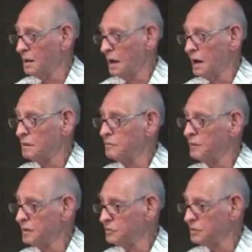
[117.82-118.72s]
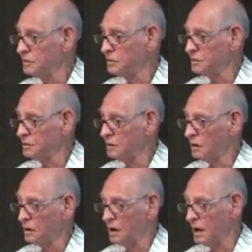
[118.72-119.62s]
had finches
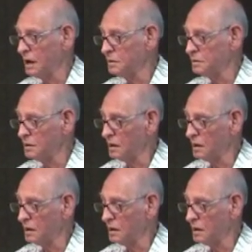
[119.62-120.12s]
or had